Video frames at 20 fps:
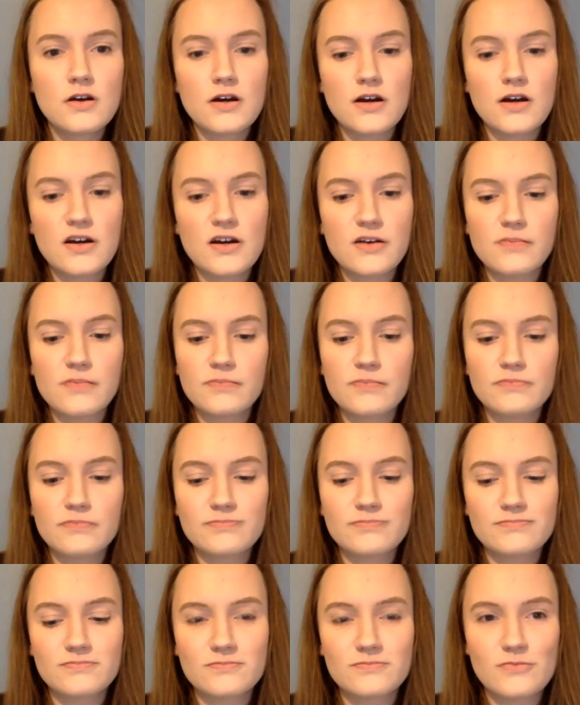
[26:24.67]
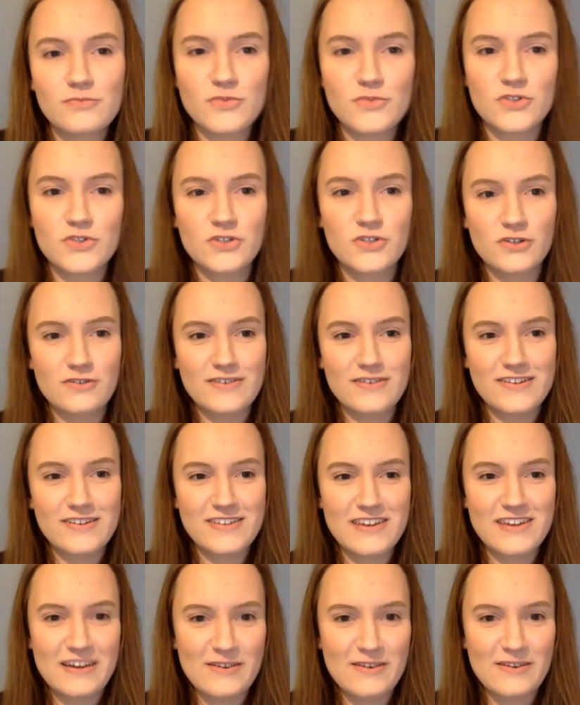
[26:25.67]
And
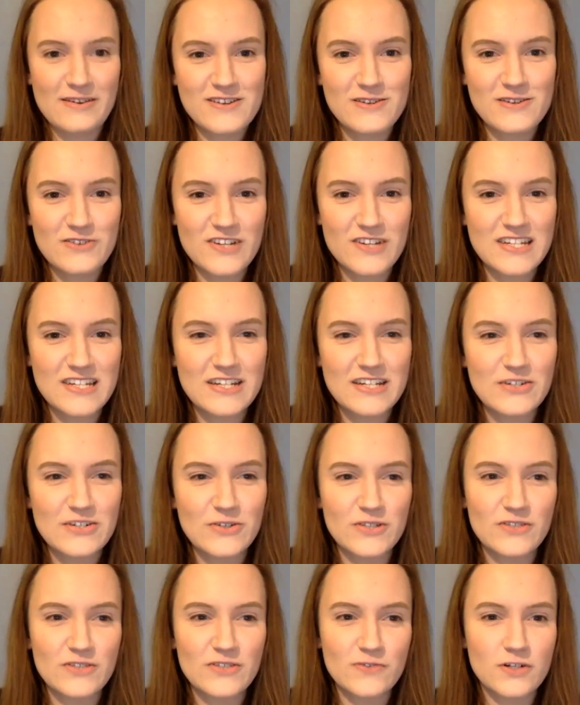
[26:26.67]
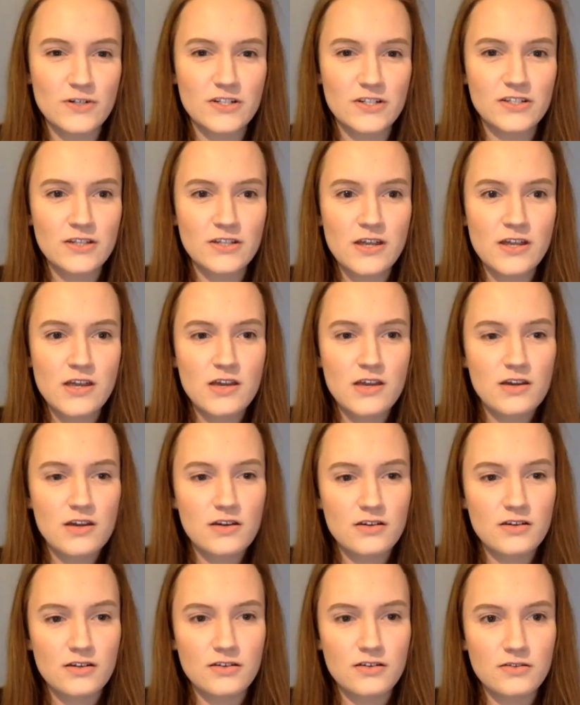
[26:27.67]
an interesting choice of words.
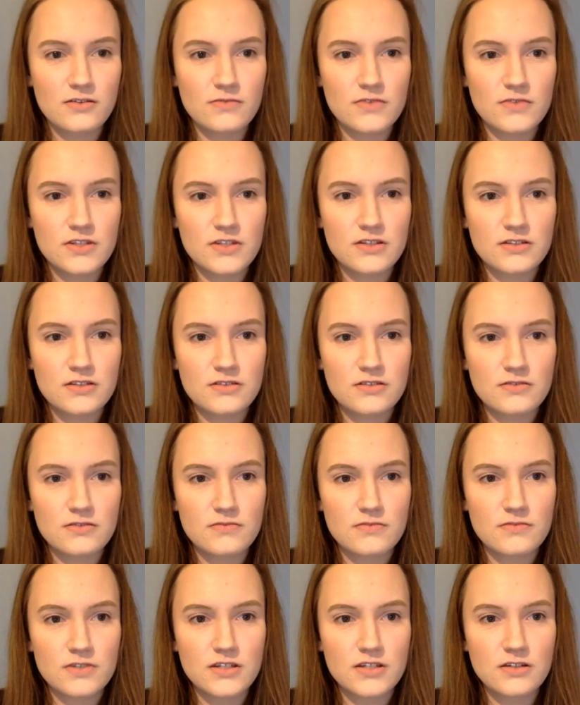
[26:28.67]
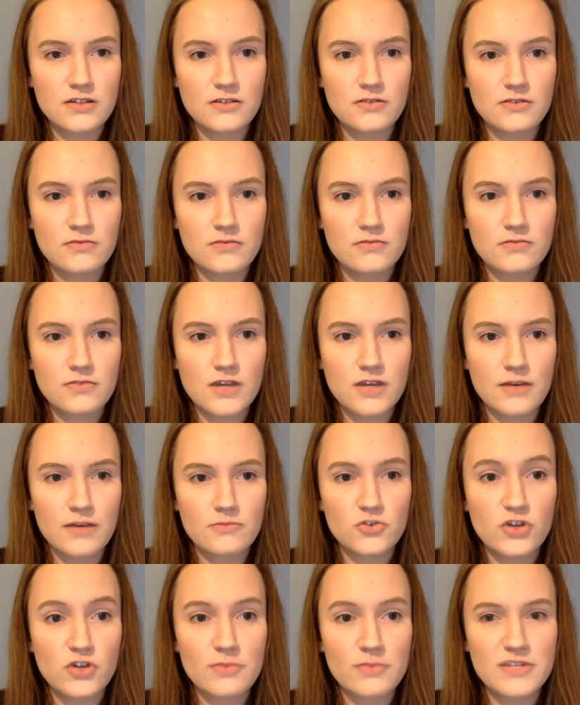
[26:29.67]
This is a
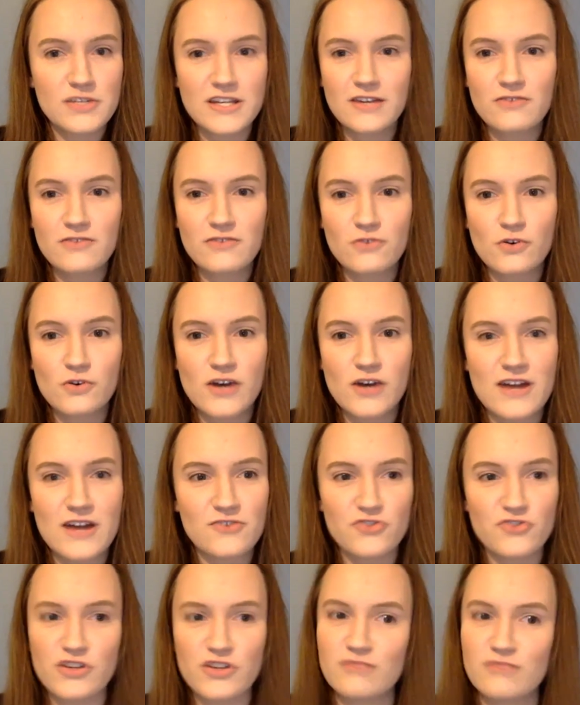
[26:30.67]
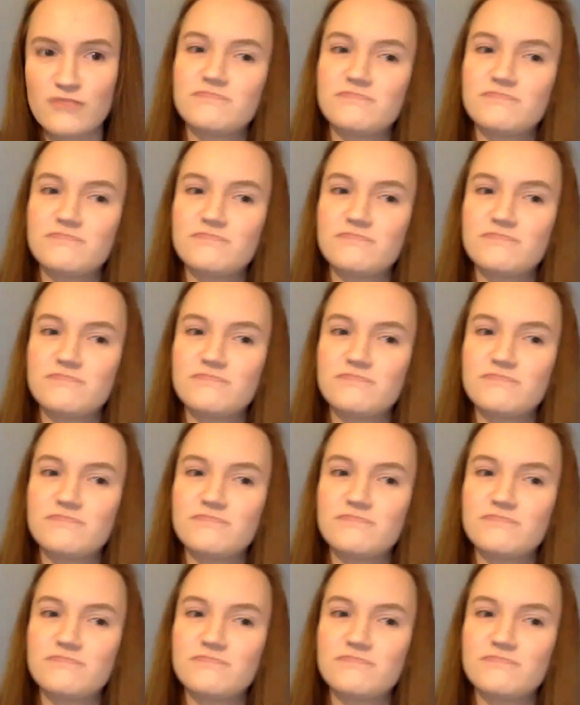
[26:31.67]
triptych for Andrea.